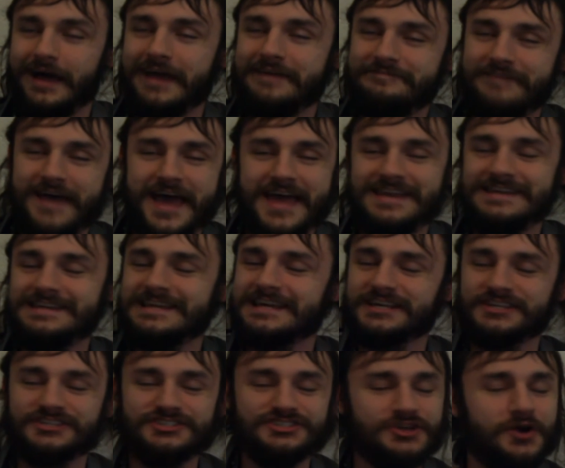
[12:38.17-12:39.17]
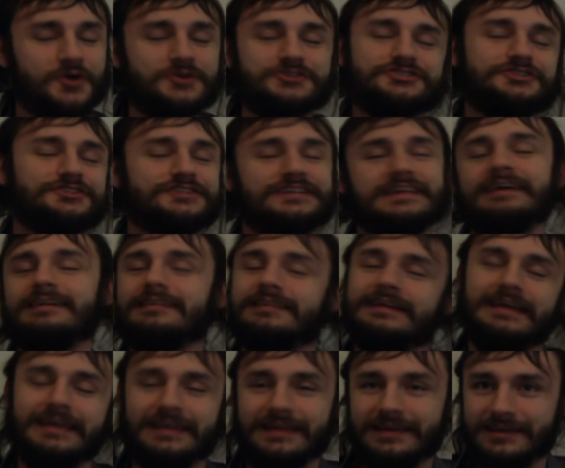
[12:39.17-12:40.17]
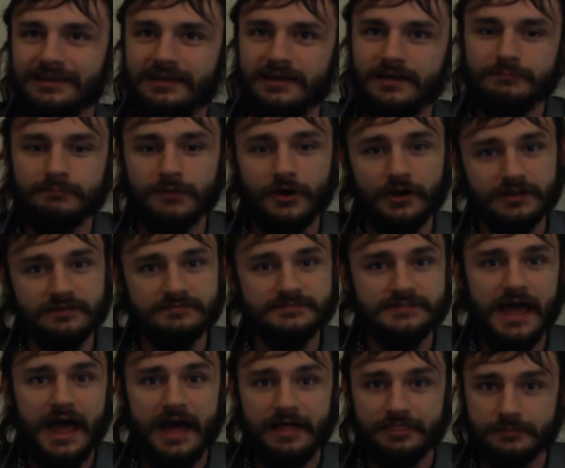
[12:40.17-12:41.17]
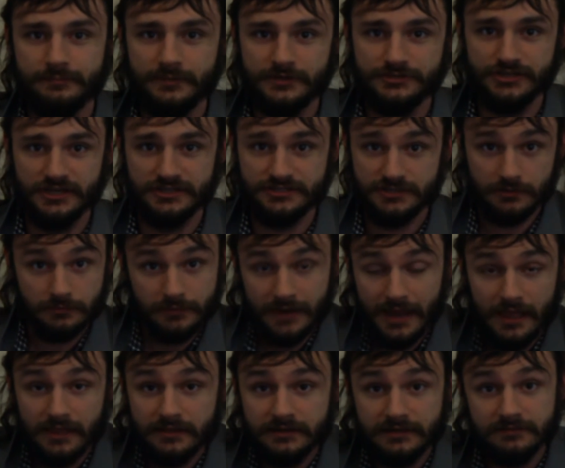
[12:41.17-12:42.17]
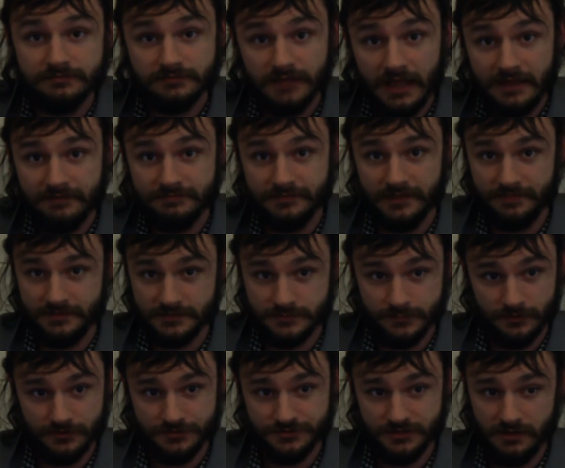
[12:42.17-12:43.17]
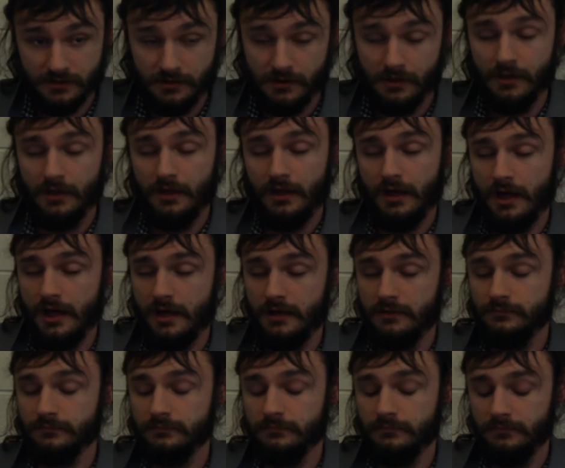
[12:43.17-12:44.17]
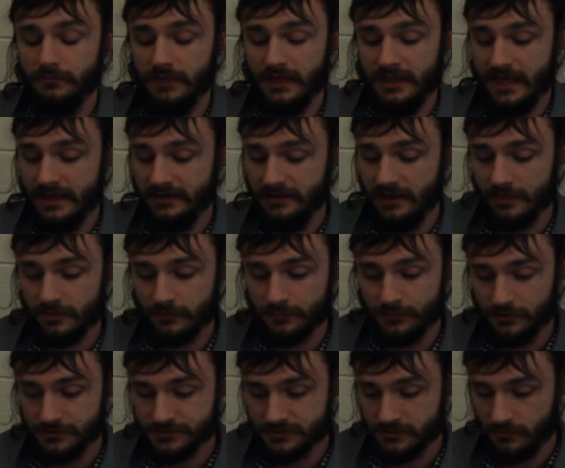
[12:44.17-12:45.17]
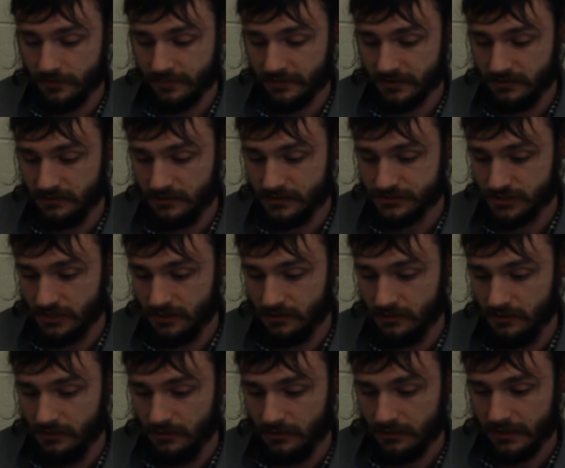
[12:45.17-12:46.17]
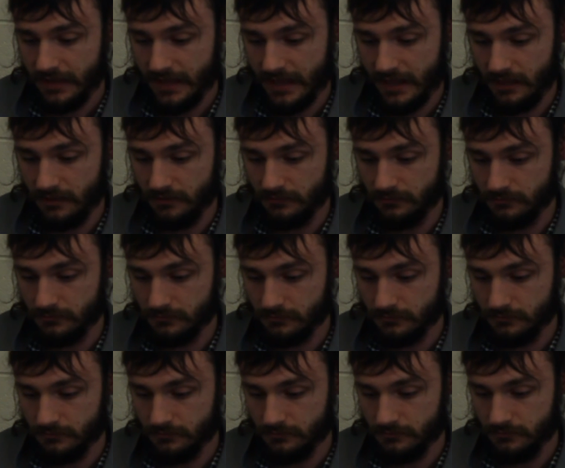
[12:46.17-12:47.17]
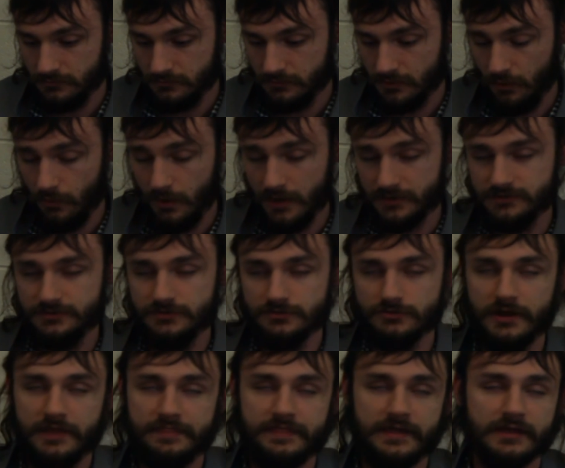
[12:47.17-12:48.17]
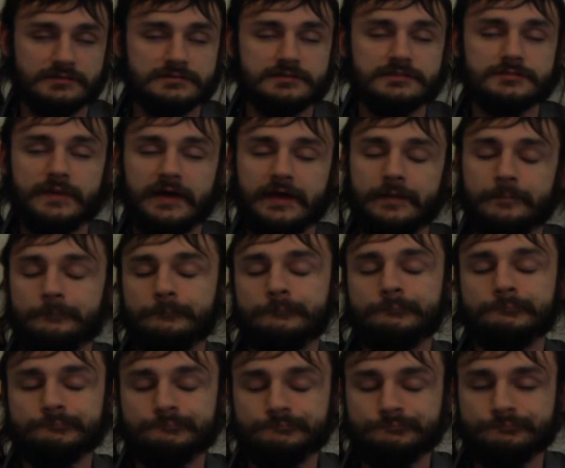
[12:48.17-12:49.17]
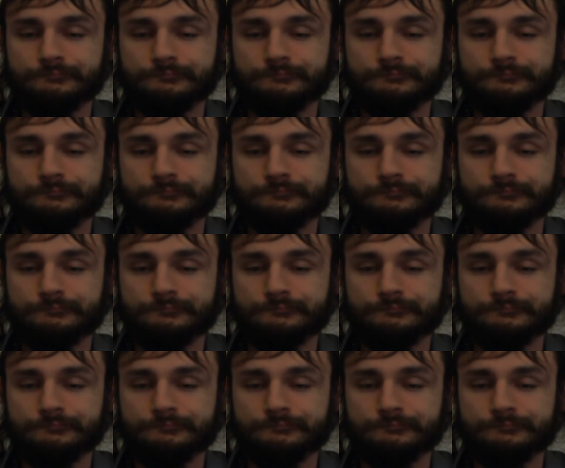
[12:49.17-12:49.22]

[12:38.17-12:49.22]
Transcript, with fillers: a life ending, social killing mark of death, but just a reality of life that this person um, and any other person with the condition can go on to do great things despite.